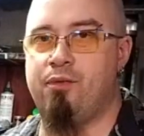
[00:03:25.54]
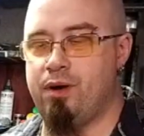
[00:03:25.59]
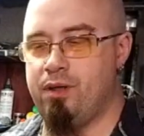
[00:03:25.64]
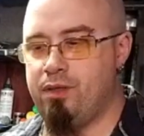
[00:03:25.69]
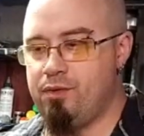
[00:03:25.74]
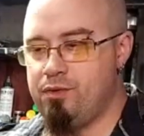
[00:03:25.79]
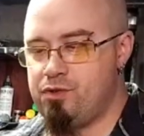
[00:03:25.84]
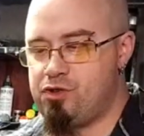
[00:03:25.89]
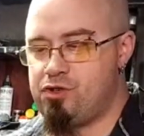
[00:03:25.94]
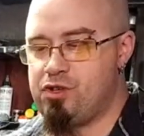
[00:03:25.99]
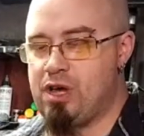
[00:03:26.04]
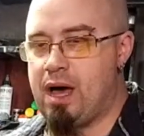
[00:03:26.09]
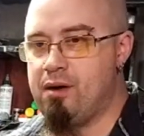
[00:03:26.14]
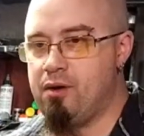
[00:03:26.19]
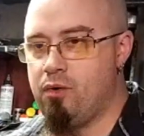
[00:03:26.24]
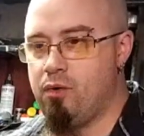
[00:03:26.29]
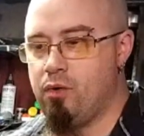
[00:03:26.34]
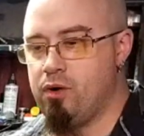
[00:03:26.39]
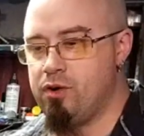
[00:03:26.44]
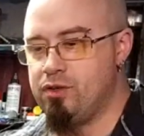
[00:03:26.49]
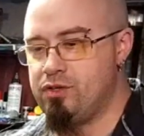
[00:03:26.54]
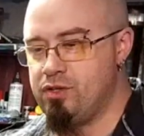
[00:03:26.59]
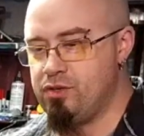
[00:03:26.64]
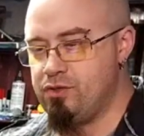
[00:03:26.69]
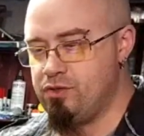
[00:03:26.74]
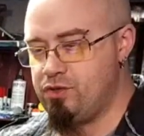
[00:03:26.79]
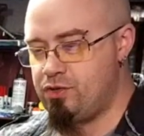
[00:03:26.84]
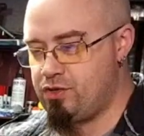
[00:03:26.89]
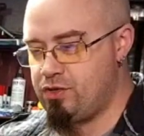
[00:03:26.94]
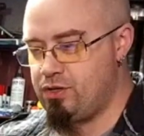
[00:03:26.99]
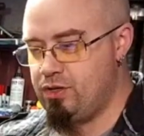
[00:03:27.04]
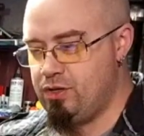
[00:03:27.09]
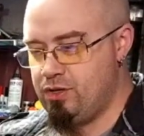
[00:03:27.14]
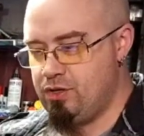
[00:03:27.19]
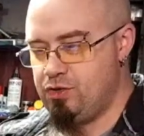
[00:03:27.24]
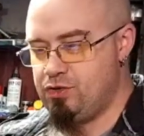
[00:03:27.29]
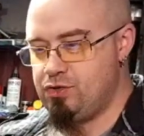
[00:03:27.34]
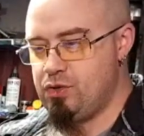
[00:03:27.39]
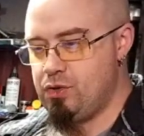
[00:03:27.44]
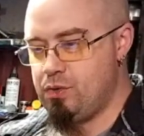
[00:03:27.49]
one of those solder horses.
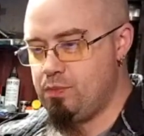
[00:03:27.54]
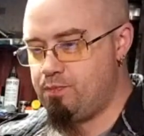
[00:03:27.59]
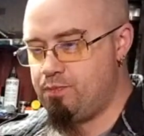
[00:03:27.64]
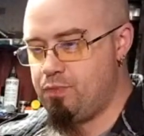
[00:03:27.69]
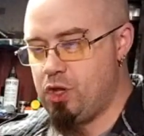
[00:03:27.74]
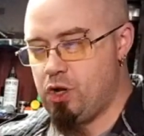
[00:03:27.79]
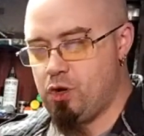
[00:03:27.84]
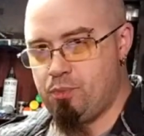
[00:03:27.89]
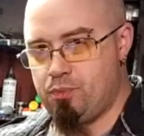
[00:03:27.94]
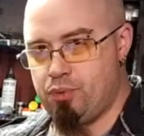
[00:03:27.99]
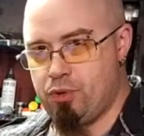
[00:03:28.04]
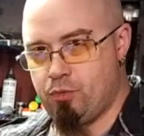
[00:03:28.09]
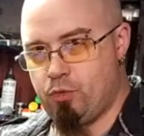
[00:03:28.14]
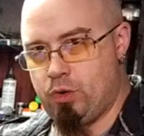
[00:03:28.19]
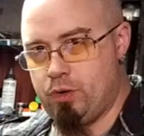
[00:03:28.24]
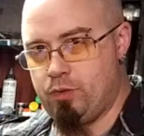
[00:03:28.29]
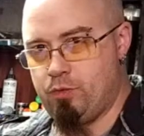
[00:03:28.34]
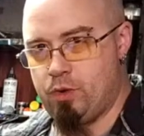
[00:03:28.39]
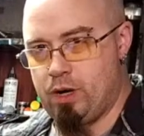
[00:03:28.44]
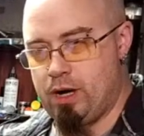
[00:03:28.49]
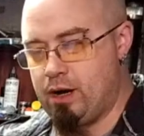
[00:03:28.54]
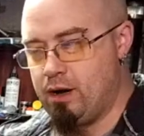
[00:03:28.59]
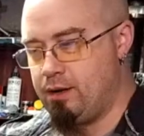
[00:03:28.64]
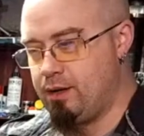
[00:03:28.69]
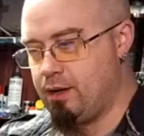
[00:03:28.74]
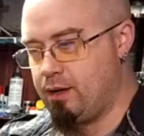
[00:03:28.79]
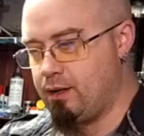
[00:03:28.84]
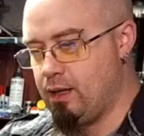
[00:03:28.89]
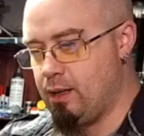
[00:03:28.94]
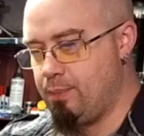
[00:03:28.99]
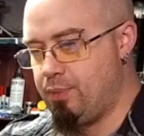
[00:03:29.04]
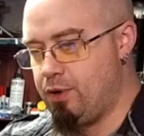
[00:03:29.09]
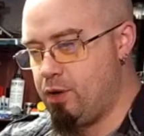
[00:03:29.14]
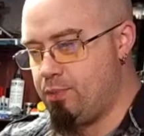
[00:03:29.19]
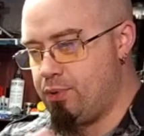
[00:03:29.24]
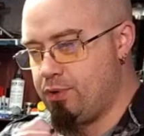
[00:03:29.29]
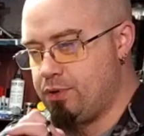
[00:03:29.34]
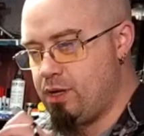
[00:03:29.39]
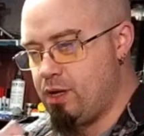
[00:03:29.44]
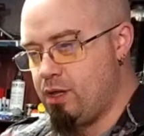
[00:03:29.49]
So you put one wire in the clip and you
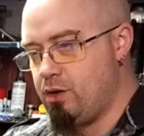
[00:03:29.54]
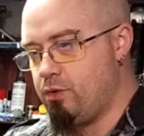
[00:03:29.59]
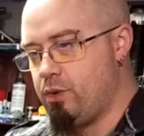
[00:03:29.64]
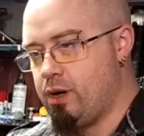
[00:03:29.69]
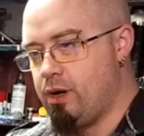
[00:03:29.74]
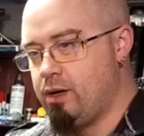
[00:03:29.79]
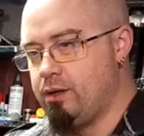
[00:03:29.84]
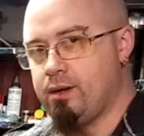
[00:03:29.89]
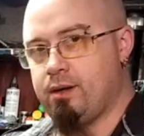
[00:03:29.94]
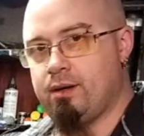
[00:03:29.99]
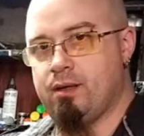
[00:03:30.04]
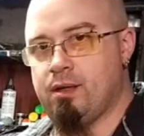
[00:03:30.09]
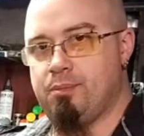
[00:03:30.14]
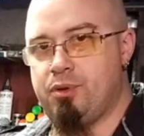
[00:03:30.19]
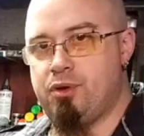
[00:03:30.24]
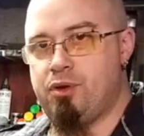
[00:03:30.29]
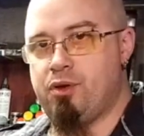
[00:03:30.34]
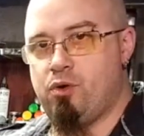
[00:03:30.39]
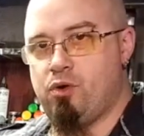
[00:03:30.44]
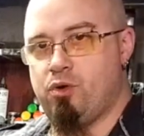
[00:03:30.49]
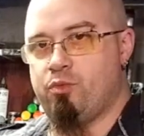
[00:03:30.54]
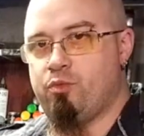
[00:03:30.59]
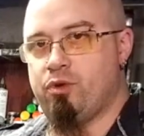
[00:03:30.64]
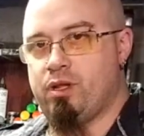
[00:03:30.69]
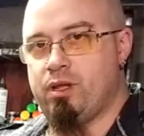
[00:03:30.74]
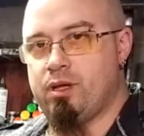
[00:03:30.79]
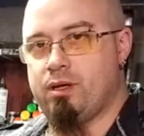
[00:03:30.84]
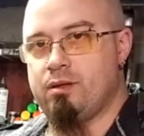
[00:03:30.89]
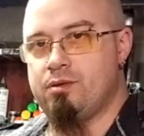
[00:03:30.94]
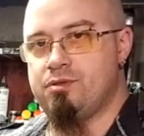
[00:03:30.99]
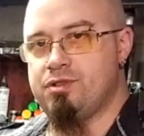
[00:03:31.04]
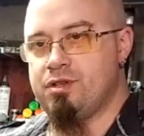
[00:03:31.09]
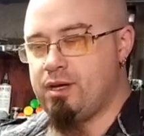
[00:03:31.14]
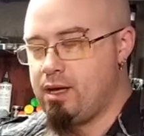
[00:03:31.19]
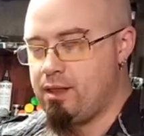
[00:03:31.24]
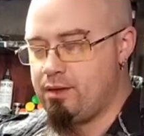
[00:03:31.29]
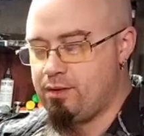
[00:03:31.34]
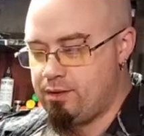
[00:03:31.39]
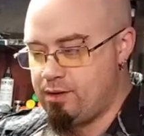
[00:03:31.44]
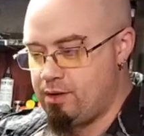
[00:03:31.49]
put the other wire in the clip and you hold them really close
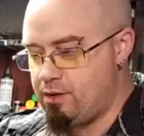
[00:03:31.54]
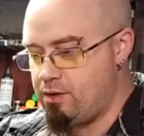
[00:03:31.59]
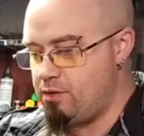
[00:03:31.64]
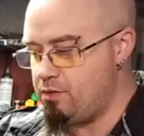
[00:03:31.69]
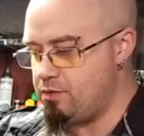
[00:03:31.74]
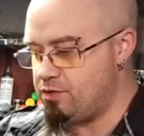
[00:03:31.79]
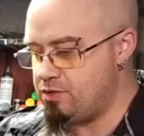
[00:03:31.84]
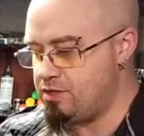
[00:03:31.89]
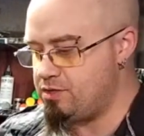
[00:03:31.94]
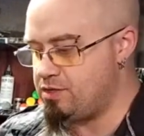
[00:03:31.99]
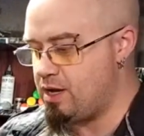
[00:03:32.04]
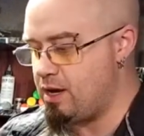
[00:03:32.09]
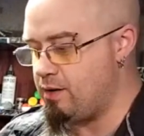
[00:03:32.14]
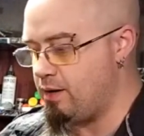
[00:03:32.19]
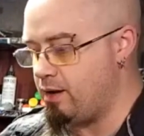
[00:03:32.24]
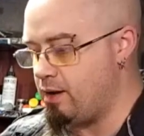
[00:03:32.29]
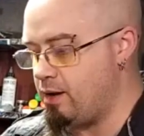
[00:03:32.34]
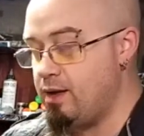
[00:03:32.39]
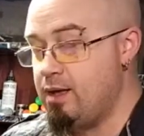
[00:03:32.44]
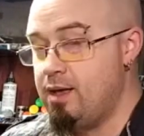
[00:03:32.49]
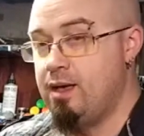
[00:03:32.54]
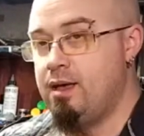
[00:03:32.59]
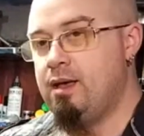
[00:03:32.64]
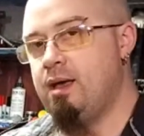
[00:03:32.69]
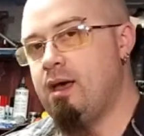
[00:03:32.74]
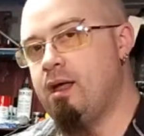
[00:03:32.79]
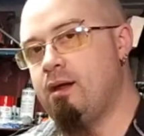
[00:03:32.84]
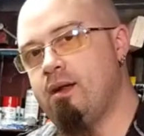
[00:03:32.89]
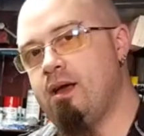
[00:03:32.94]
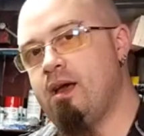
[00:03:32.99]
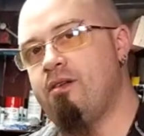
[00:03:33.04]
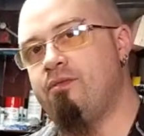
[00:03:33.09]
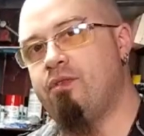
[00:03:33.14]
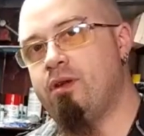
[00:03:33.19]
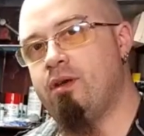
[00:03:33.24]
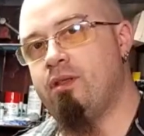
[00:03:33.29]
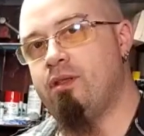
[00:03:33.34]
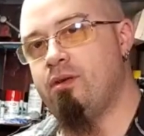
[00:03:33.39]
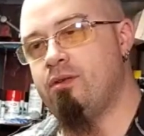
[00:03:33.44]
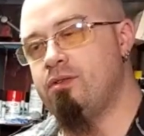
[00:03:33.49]
together and then you use the soldering gun. I don't have
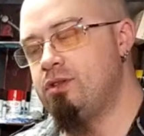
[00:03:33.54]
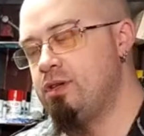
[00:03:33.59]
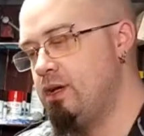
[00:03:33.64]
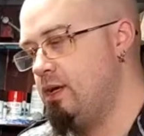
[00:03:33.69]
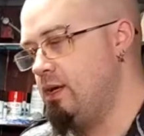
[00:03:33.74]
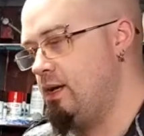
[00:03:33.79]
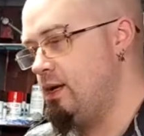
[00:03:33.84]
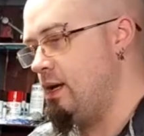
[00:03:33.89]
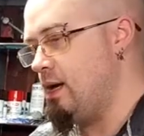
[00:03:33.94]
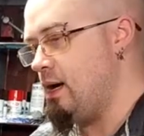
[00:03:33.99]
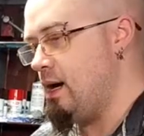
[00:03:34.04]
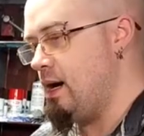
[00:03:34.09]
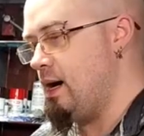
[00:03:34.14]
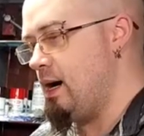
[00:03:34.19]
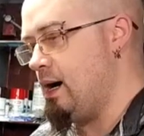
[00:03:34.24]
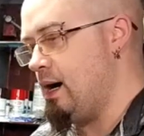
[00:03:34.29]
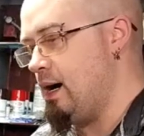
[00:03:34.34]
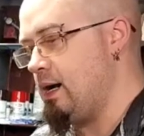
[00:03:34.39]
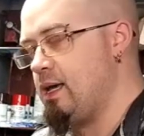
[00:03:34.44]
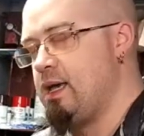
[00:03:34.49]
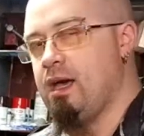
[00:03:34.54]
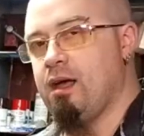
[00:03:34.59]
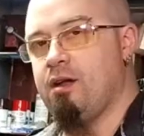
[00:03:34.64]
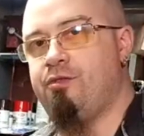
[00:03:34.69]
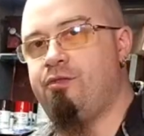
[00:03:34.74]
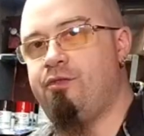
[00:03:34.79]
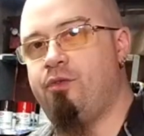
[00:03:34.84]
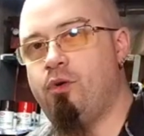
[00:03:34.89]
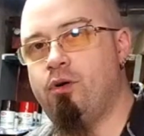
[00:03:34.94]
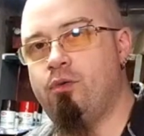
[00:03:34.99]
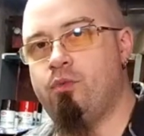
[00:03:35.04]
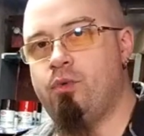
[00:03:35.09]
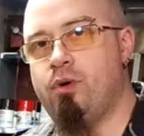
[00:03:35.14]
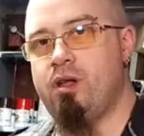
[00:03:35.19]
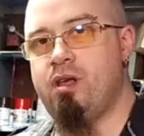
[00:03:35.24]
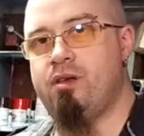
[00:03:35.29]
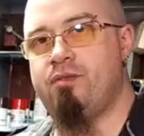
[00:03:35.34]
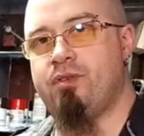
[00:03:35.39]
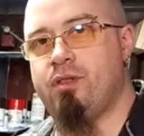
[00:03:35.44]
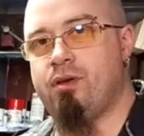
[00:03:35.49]
one of those. I can't afford one
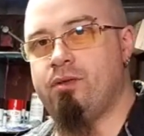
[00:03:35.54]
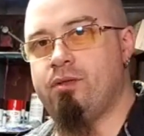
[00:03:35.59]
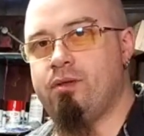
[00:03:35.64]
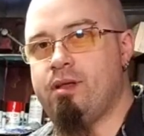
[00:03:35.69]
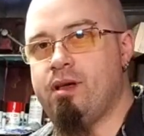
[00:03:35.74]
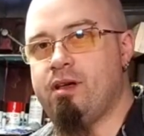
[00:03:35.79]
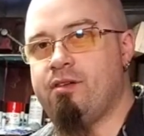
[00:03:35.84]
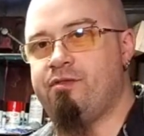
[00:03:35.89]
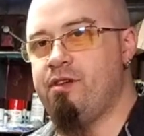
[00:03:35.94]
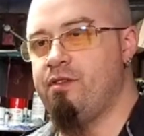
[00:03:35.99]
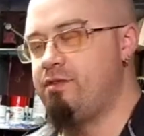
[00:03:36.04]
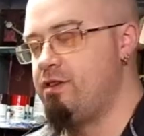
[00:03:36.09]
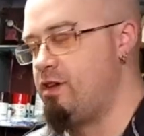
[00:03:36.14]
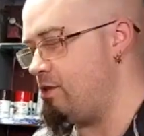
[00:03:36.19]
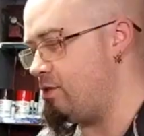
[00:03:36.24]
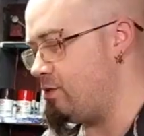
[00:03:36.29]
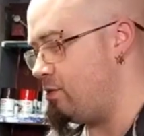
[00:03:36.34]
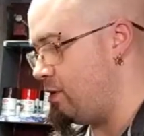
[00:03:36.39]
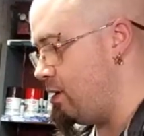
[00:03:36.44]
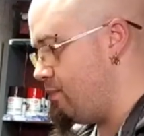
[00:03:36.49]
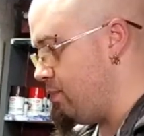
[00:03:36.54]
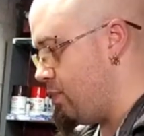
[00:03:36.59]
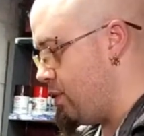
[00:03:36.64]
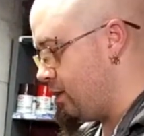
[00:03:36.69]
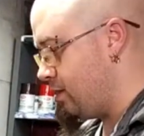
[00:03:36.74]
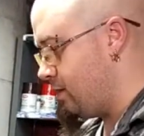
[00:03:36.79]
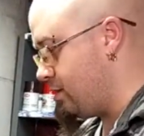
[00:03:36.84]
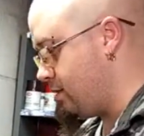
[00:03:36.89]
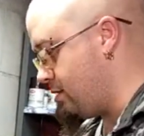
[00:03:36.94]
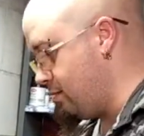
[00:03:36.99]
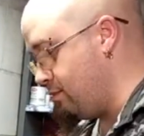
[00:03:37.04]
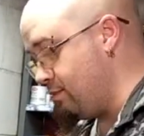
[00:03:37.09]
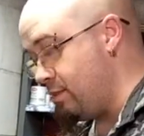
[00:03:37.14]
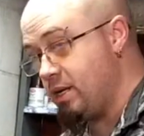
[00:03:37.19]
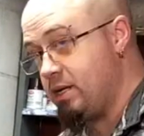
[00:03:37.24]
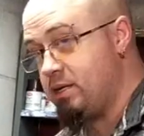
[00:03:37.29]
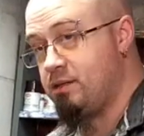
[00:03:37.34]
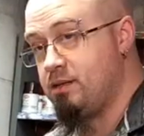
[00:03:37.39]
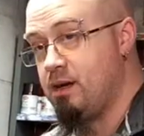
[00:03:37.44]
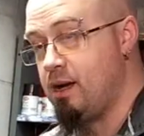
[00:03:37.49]
even though they're like 15-20 bucks.
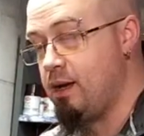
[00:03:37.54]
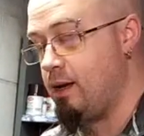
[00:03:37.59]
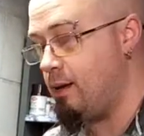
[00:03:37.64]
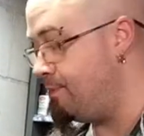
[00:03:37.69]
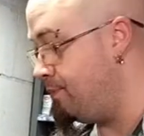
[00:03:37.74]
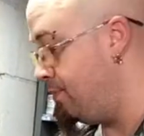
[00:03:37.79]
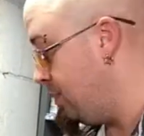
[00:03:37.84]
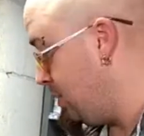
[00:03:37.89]
Money's tight.